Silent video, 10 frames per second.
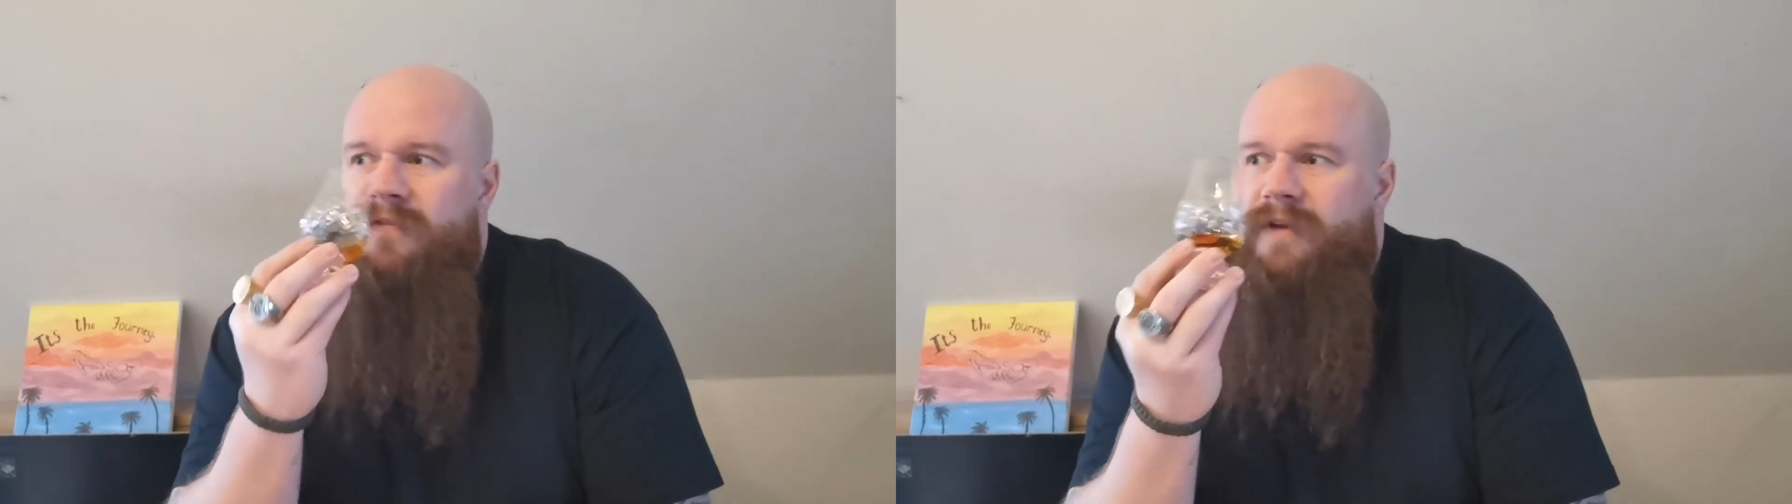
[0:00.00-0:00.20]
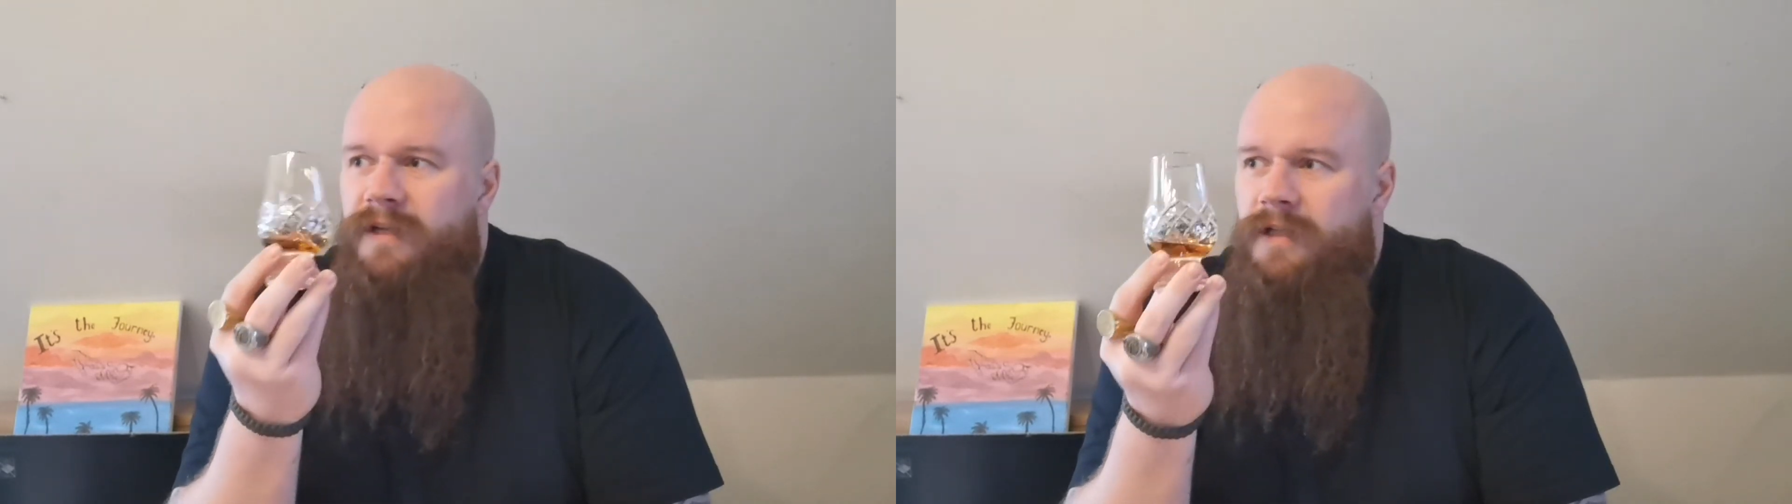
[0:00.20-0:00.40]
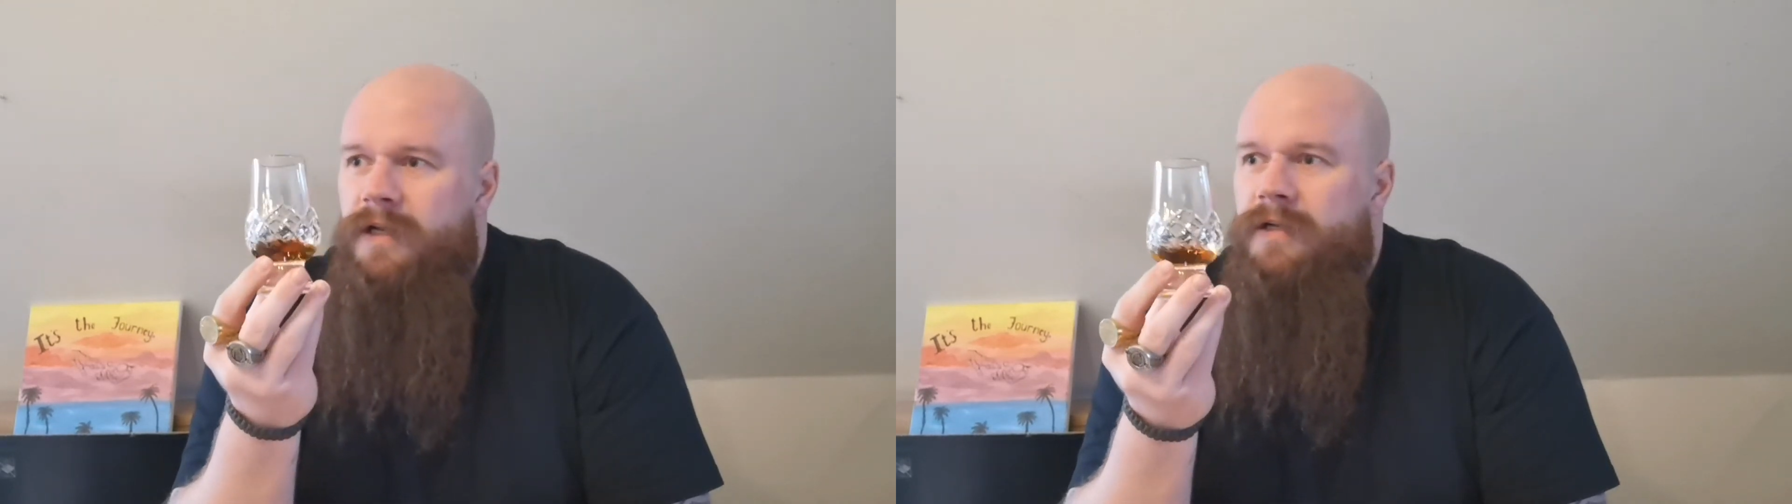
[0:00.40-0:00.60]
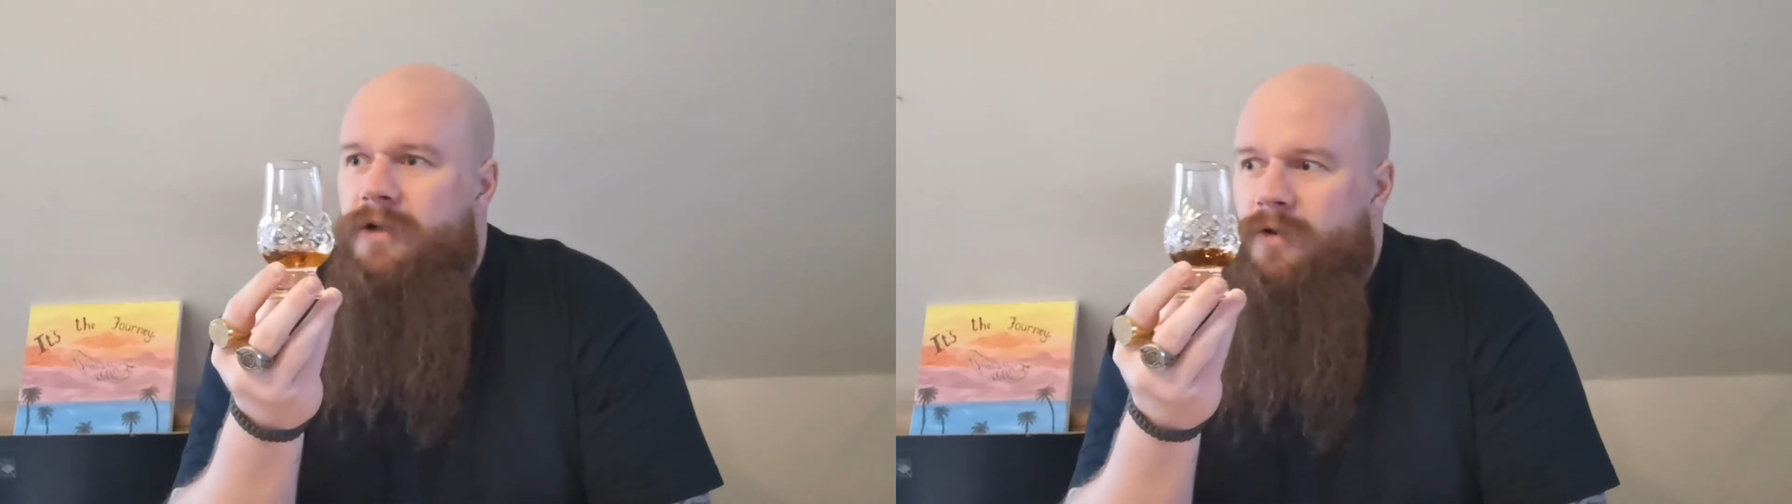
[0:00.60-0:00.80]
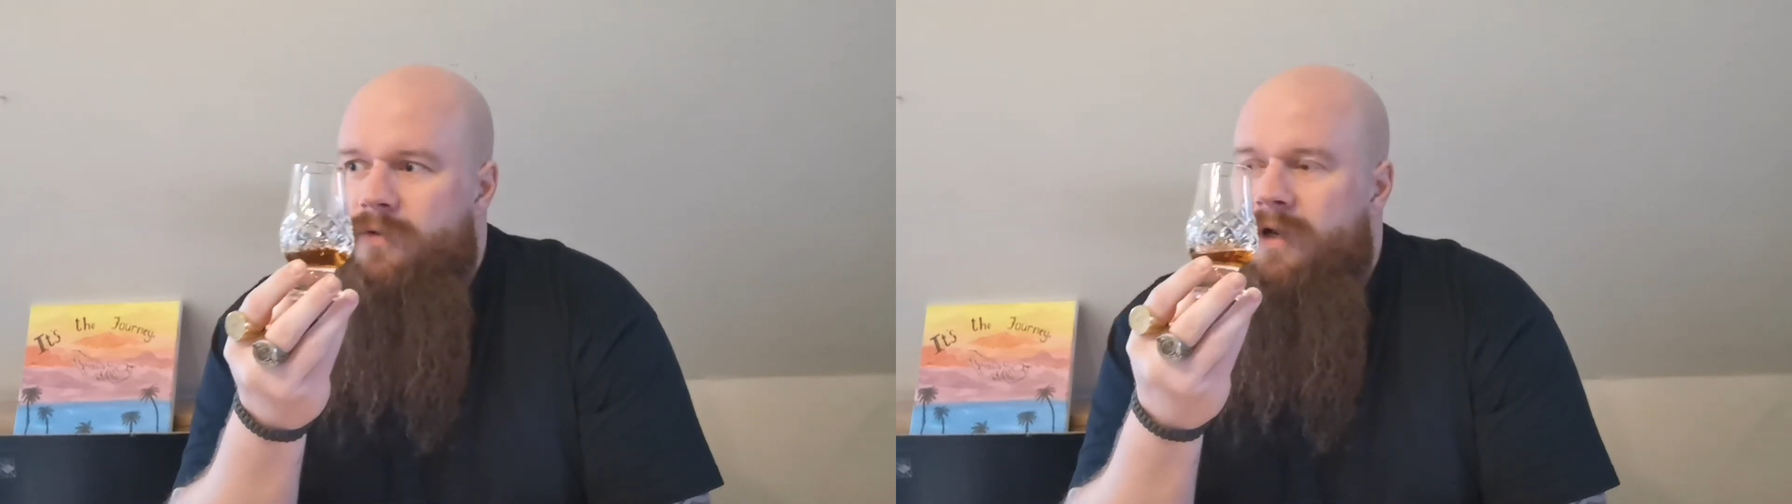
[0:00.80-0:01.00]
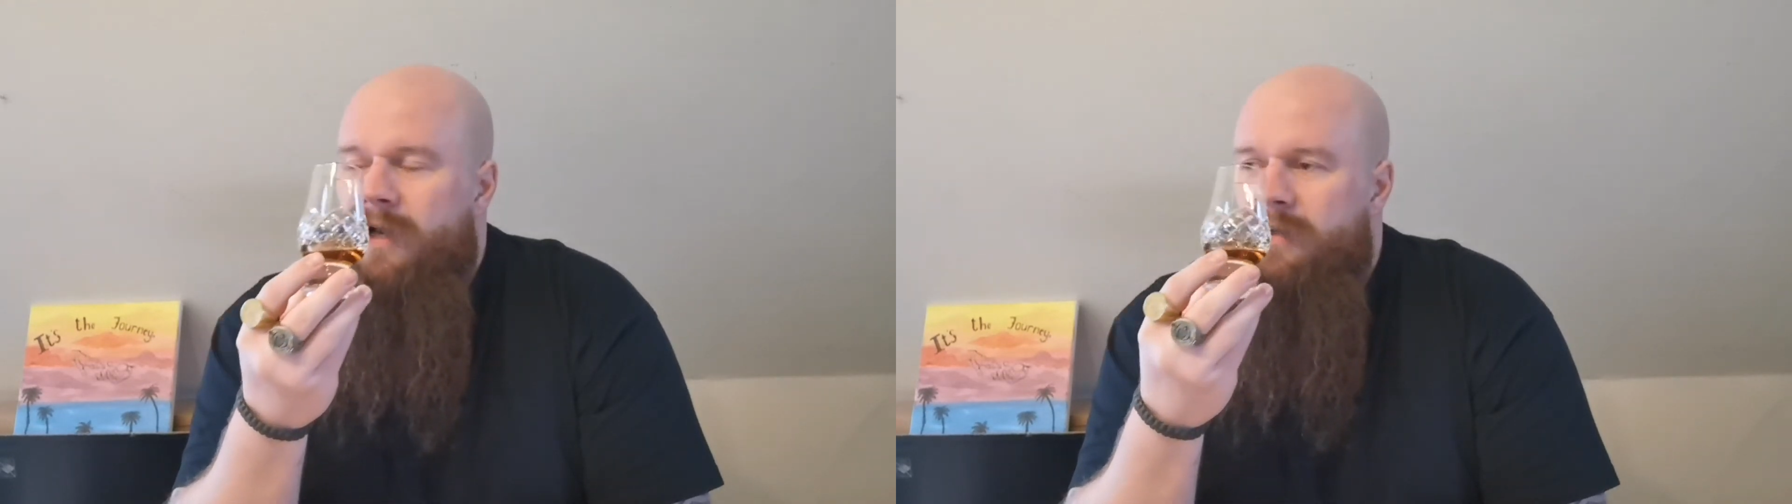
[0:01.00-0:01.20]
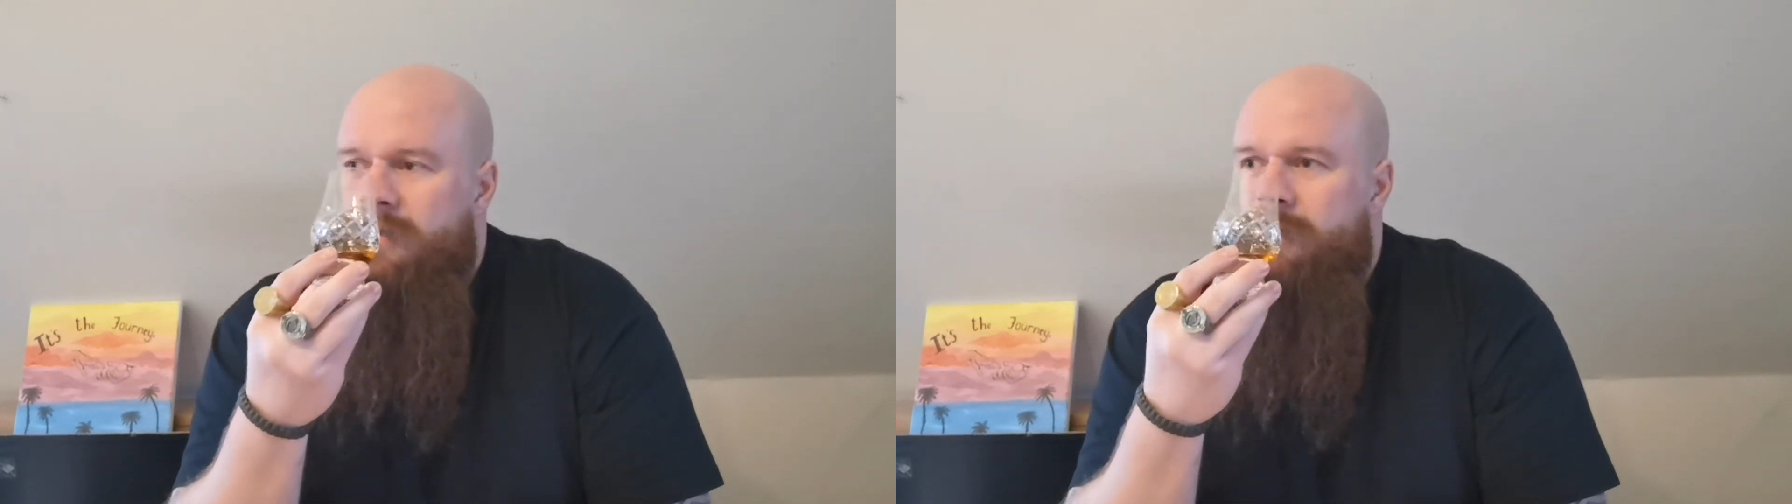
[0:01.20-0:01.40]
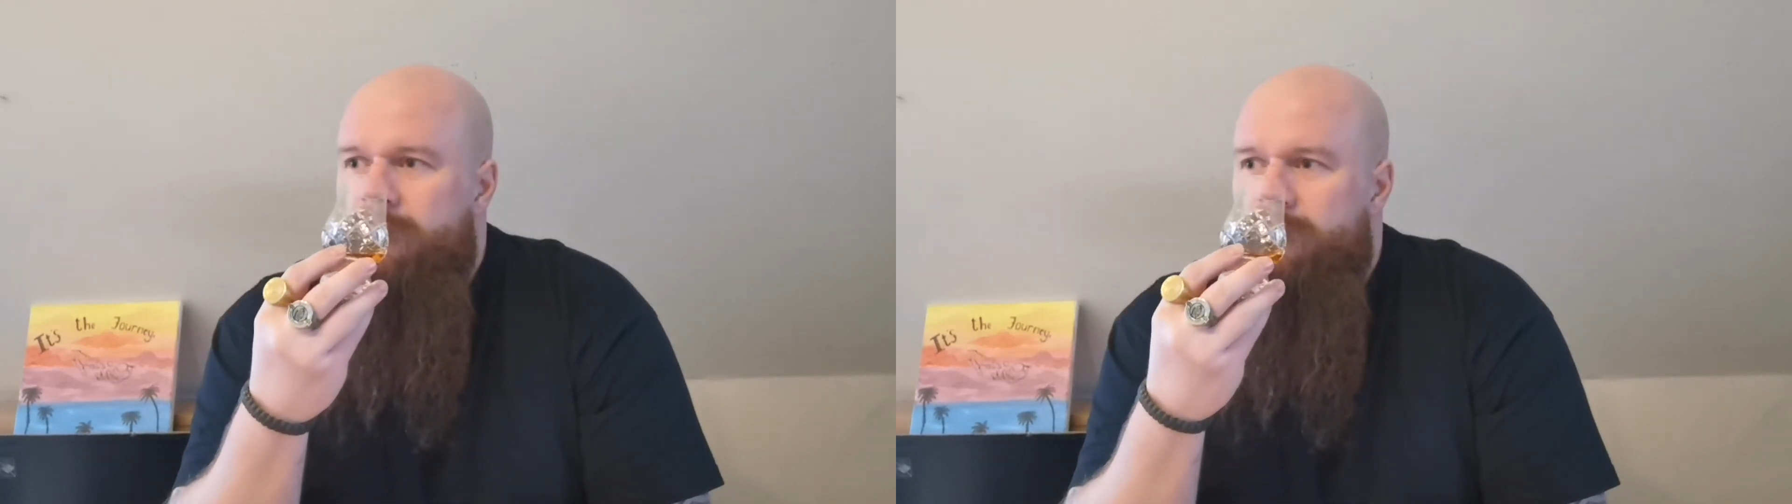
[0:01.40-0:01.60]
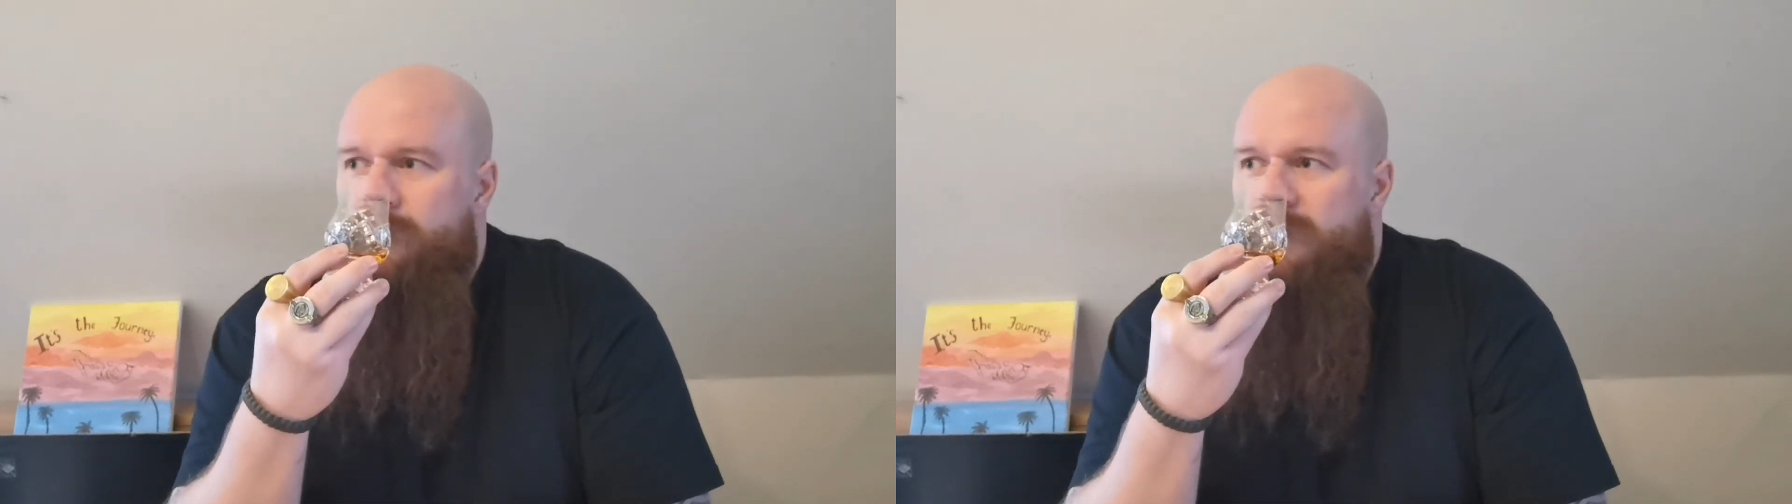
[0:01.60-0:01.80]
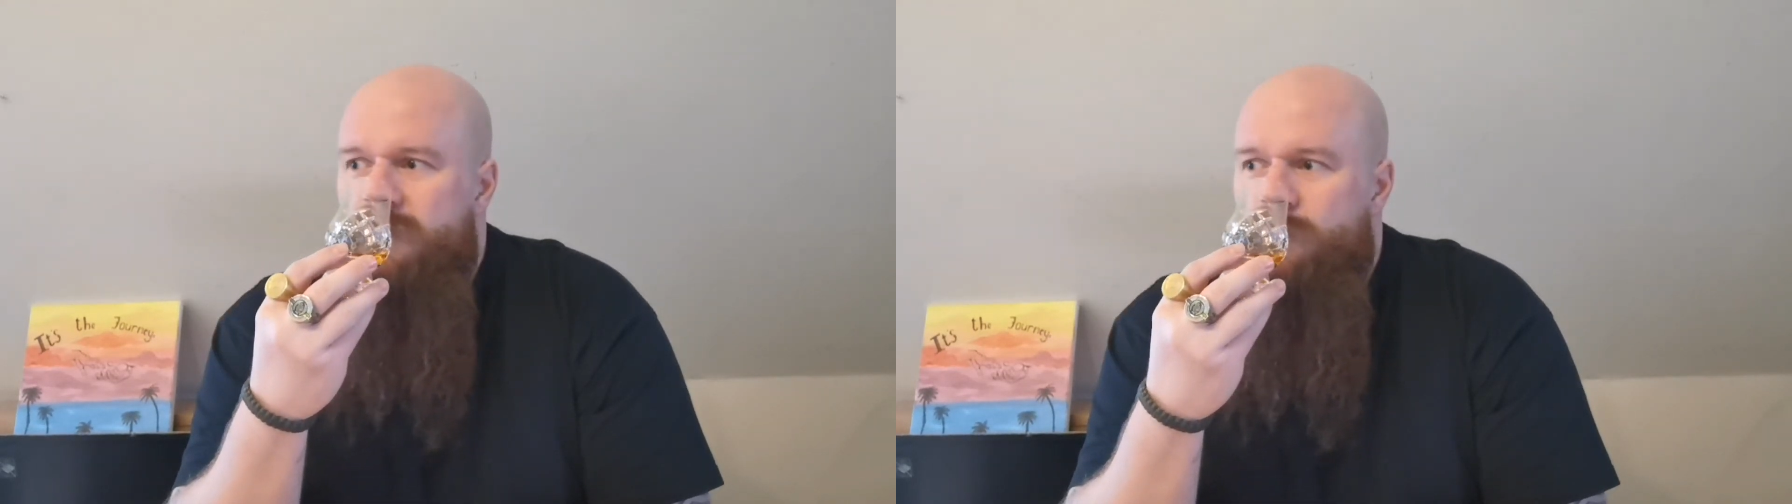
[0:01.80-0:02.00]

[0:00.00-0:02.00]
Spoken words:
vanilla and coconut, and